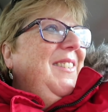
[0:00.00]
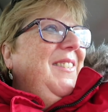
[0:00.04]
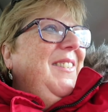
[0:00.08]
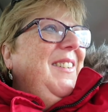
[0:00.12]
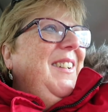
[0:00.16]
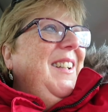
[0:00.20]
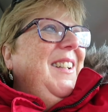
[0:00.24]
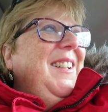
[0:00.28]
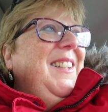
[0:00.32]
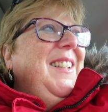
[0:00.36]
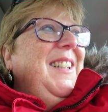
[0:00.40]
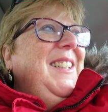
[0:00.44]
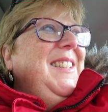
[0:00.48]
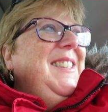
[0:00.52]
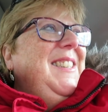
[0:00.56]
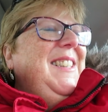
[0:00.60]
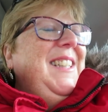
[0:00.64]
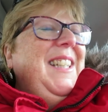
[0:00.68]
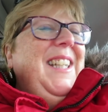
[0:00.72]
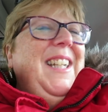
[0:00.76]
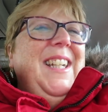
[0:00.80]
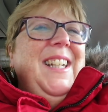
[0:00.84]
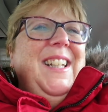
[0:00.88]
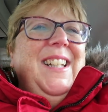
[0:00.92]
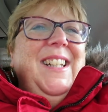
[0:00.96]
What a nice
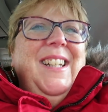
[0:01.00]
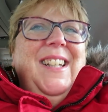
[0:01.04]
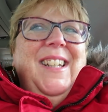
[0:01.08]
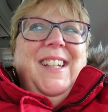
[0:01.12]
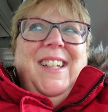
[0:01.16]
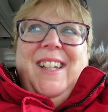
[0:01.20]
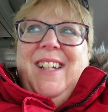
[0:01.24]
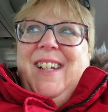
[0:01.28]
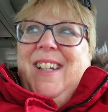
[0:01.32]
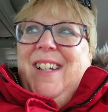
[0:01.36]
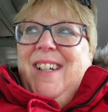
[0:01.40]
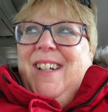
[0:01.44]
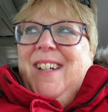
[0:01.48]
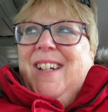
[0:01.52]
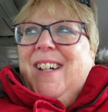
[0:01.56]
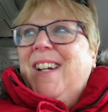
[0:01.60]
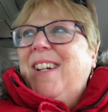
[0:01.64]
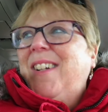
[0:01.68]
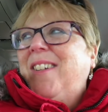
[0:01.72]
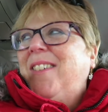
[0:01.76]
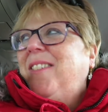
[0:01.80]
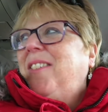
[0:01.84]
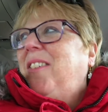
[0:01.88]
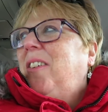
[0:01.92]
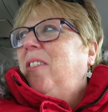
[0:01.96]
kid.
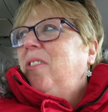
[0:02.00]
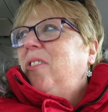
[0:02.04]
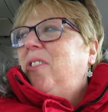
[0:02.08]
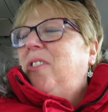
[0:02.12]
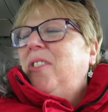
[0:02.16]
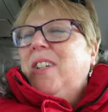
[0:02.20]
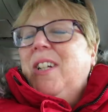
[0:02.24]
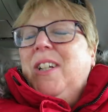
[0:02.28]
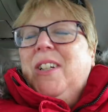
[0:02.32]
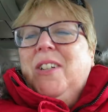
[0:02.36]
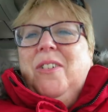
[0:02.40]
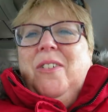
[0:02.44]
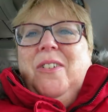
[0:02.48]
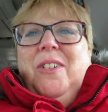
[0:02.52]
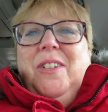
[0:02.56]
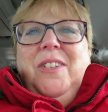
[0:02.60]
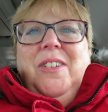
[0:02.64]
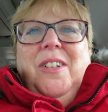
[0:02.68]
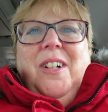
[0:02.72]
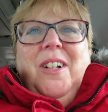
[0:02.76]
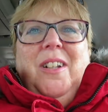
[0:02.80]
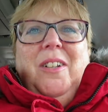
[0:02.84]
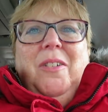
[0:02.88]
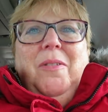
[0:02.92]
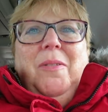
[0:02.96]
I don't know, should I go to
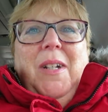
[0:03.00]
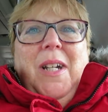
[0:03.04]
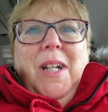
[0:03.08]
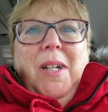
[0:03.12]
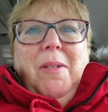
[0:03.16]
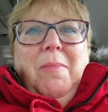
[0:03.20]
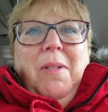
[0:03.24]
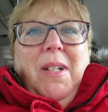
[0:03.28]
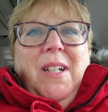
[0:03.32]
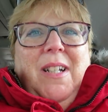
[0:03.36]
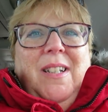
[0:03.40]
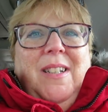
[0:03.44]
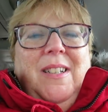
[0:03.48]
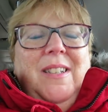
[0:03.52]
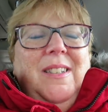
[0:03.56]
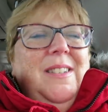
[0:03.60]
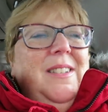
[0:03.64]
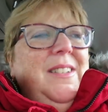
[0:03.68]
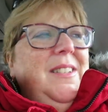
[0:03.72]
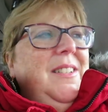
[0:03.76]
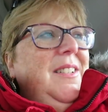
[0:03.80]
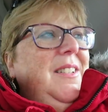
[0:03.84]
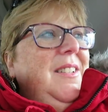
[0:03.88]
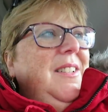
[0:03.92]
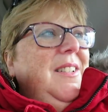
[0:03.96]
Dollarama?
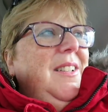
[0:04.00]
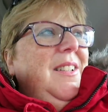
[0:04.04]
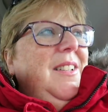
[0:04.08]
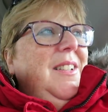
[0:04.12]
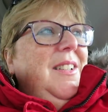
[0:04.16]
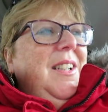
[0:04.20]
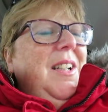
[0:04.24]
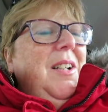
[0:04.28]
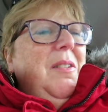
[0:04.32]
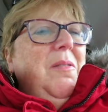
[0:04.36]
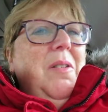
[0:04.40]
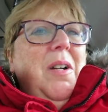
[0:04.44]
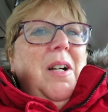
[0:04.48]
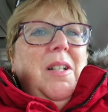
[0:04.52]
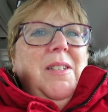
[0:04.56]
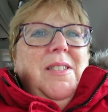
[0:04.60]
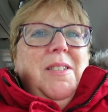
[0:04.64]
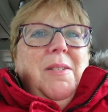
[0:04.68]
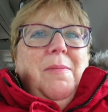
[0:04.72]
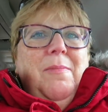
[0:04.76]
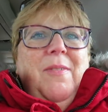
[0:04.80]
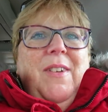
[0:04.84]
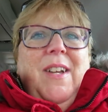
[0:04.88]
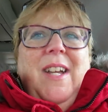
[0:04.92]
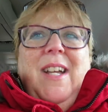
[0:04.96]
I want
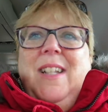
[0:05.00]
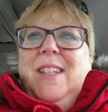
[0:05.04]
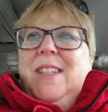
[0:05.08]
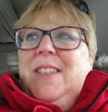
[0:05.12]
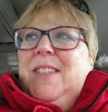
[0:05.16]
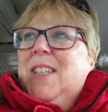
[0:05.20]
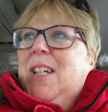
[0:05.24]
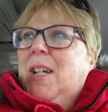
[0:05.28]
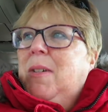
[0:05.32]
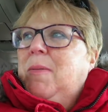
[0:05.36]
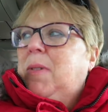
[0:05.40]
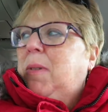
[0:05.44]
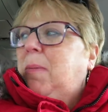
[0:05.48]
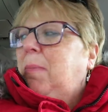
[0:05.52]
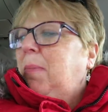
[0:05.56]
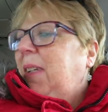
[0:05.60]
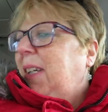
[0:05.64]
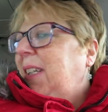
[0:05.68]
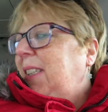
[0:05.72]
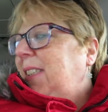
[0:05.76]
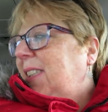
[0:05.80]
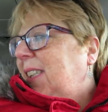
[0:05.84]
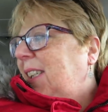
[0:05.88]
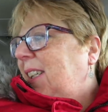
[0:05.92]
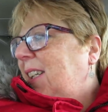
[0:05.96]
some Valentine's plates.